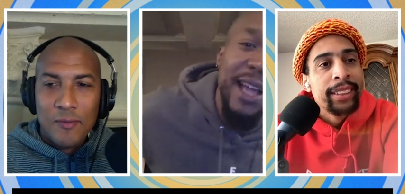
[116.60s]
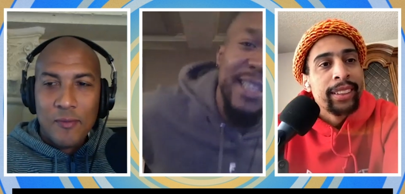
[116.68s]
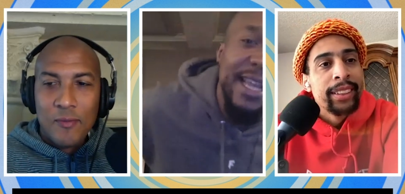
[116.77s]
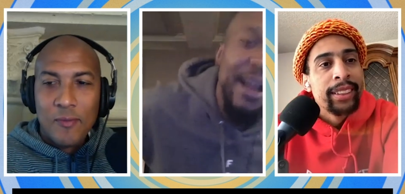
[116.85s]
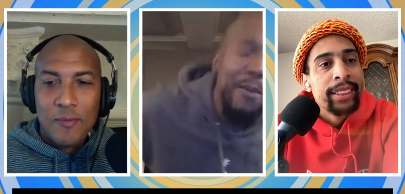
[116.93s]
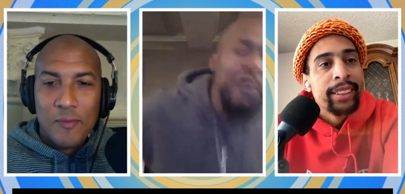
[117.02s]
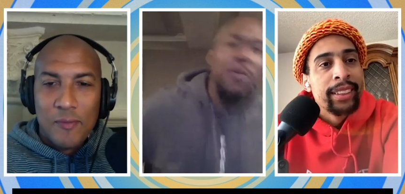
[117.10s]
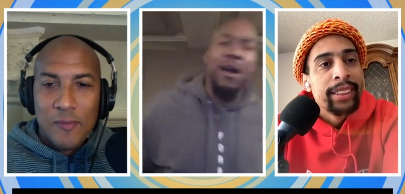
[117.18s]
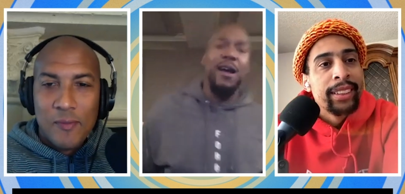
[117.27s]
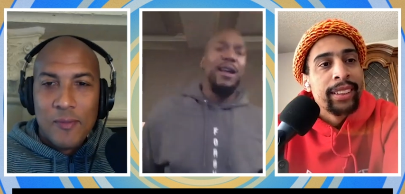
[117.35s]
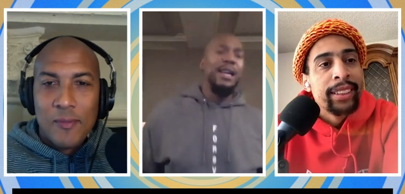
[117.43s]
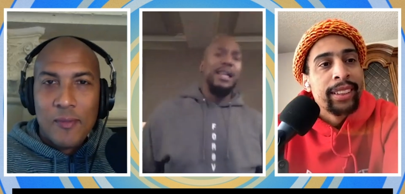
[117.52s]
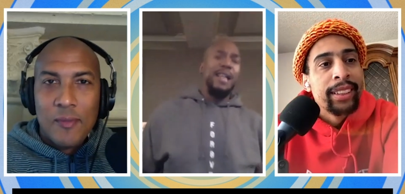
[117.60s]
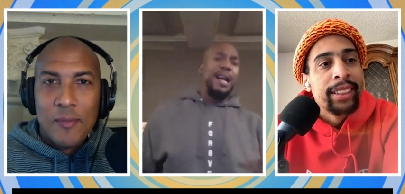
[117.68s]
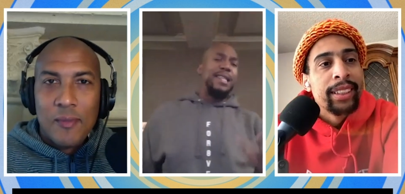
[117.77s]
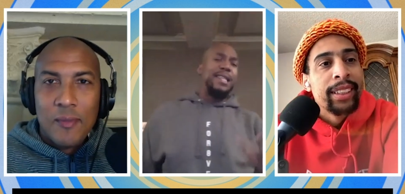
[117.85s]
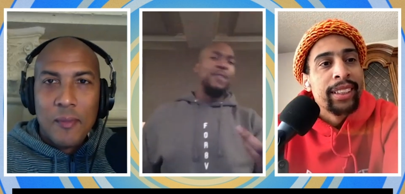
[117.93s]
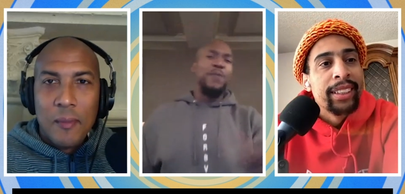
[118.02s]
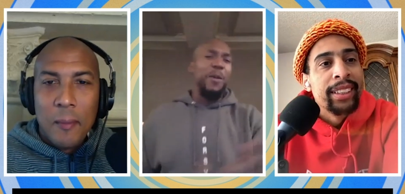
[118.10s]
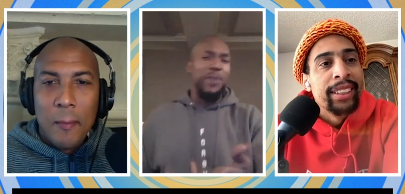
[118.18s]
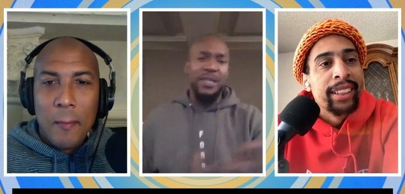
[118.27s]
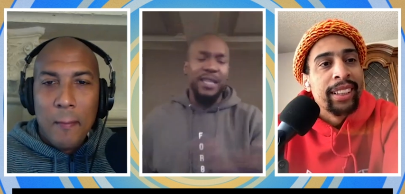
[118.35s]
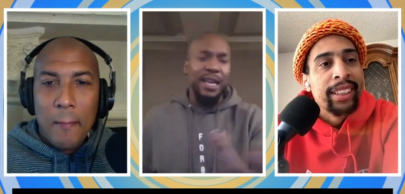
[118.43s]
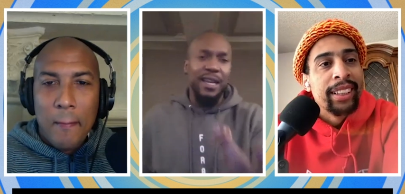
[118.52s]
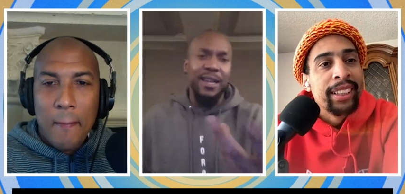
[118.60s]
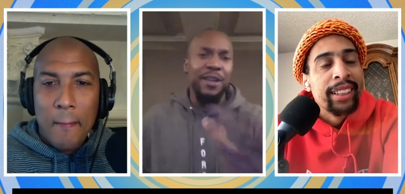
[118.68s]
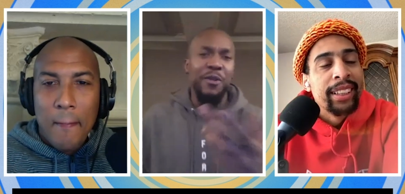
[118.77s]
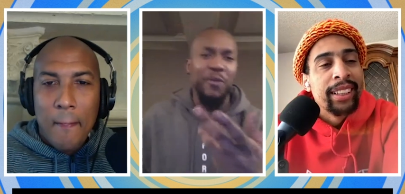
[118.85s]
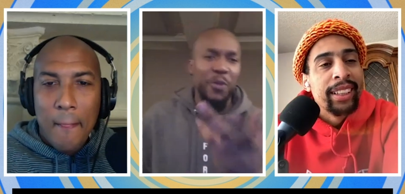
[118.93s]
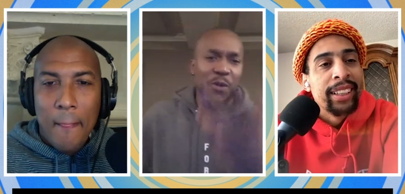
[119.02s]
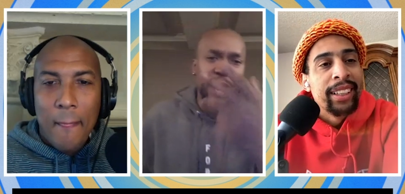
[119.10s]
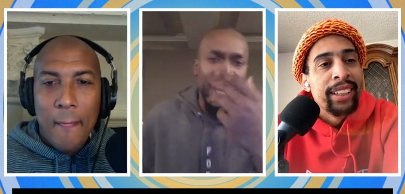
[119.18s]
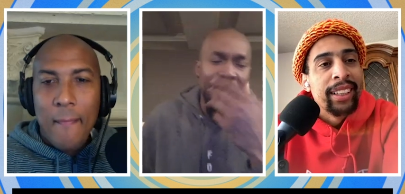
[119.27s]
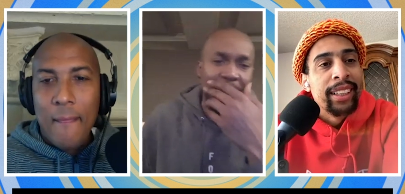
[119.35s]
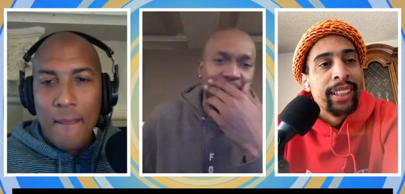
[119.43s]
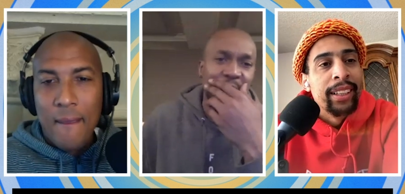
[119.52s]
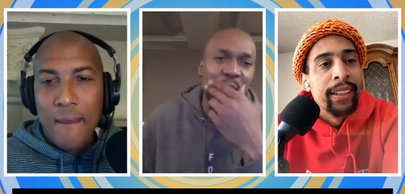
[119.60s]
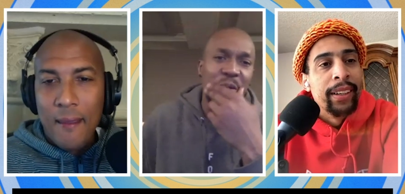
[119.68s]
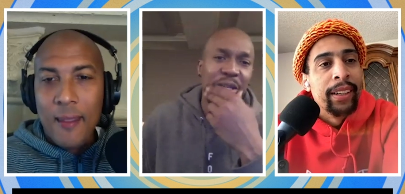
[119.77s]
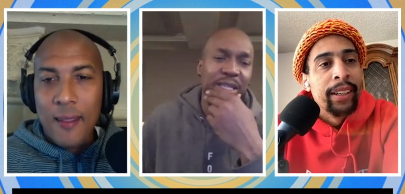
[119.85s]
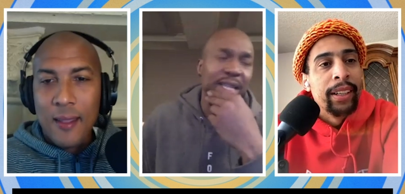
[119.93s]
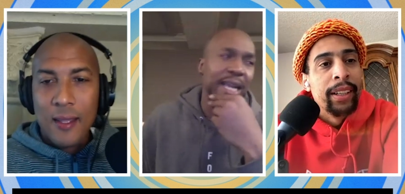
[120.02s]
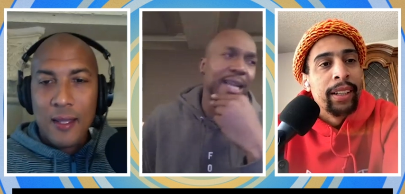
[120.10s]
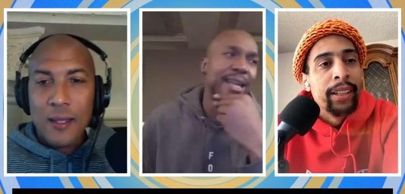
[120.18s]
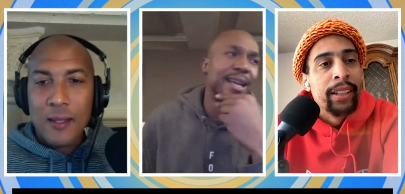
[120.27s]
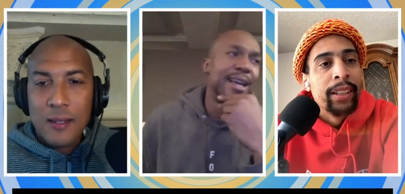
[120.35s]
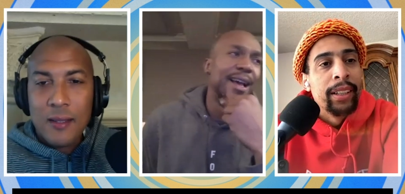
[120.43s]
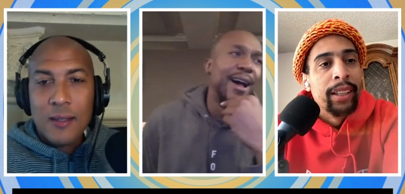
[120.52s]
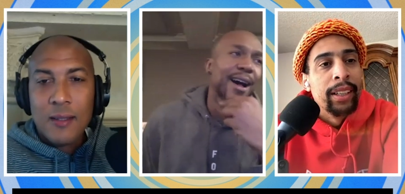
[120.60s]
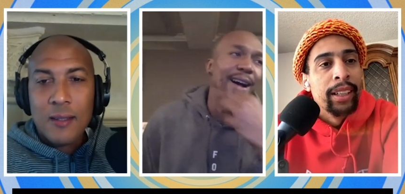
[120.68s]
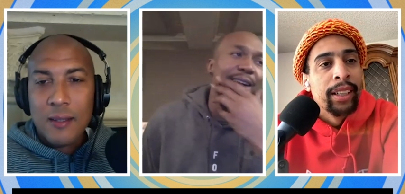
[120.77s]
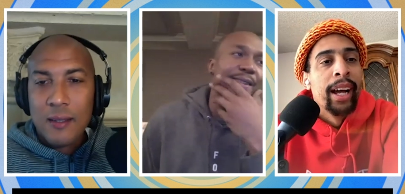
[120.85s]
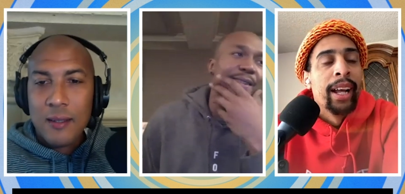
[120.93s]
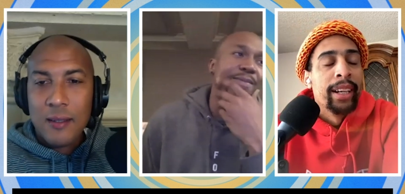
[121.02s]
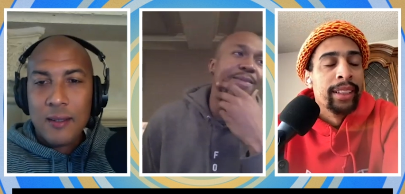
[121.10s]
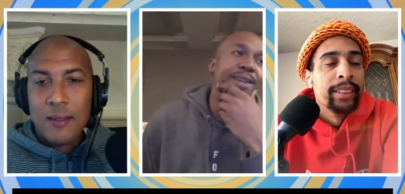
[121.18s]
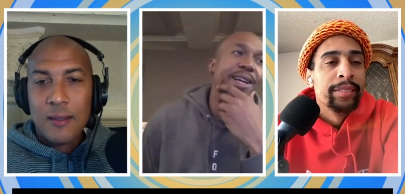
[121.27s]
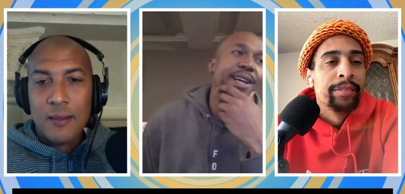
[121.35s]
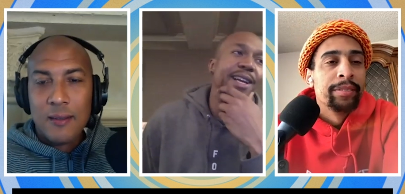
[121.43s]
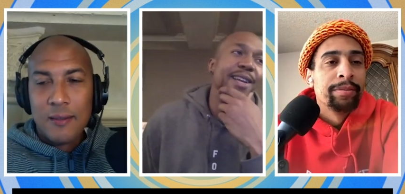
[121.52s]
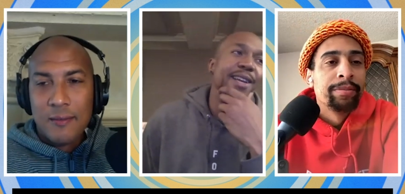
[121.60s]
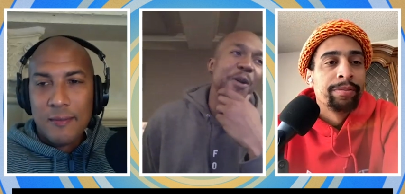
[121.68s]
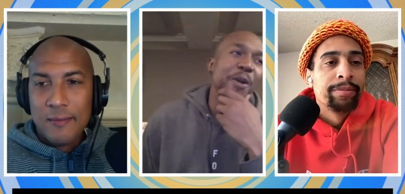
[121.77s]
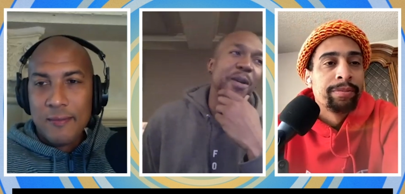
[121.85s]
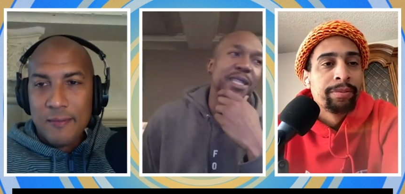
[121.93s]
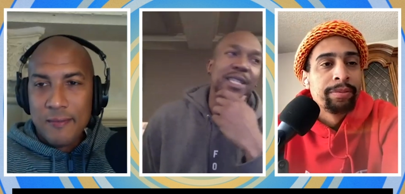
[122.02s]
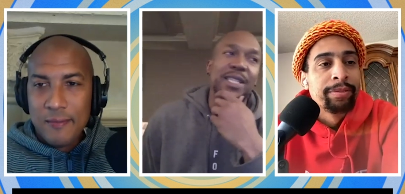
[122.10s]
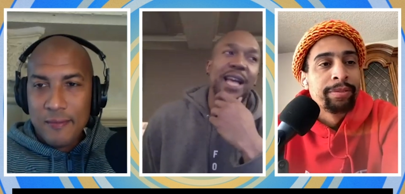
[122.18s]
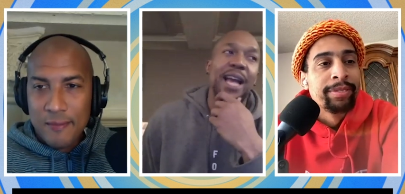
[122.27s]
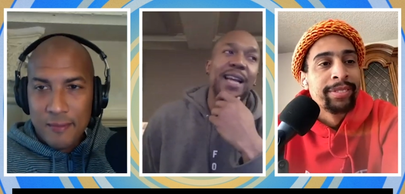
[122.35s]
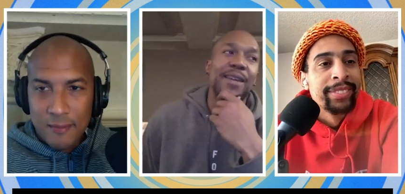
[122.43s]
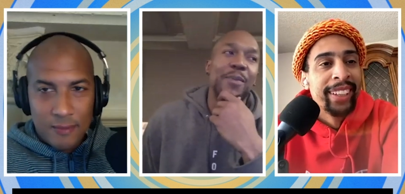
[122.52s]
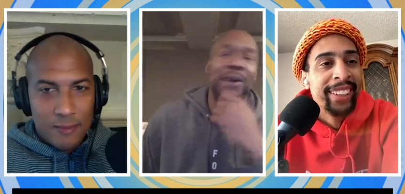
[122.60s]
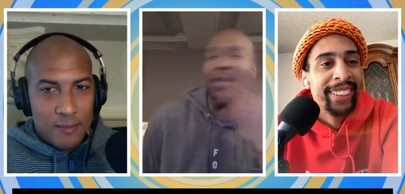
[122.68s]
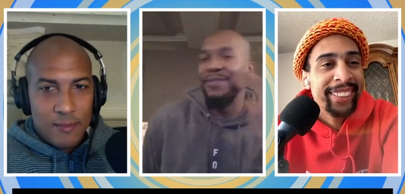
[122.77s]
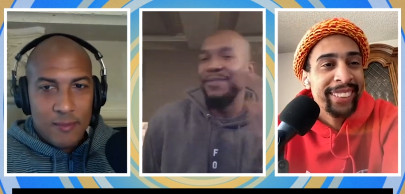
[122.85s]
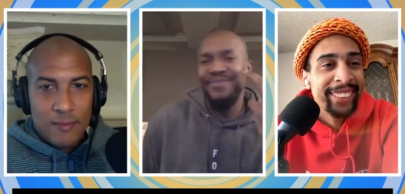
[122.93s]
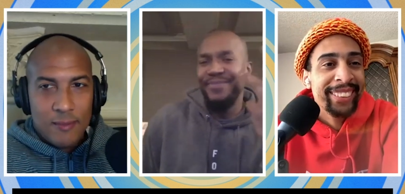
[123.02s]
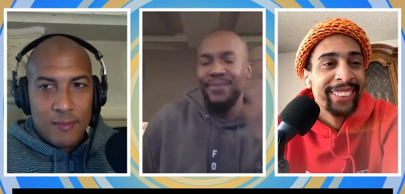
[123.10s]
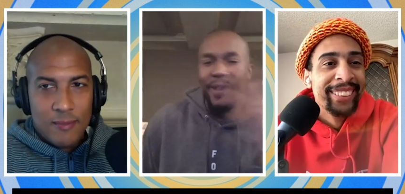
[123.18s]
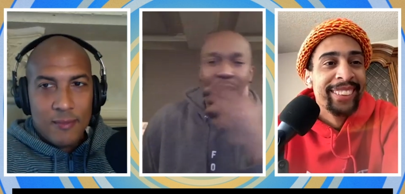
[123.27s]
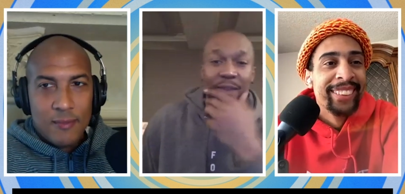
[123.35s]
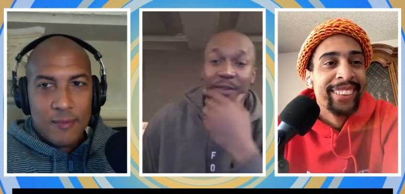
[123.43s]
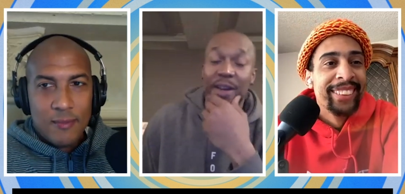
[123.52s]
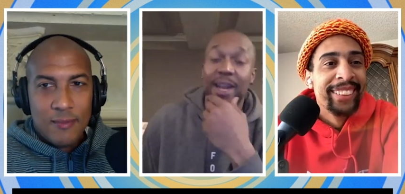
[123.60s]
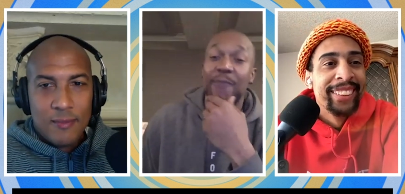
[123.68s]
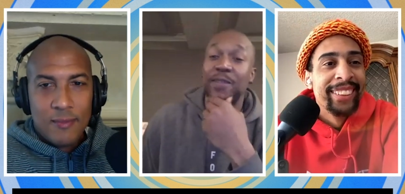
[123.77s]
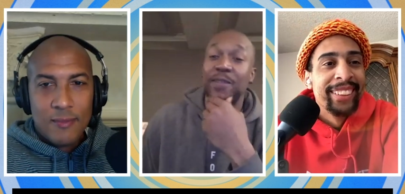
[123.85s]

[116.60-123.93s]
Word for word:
Speaker 1: Because I, I, remember I, I slipped up and said in an interview when I got to Golden State. Um, got it. You know, because it's like, but fuck, I'm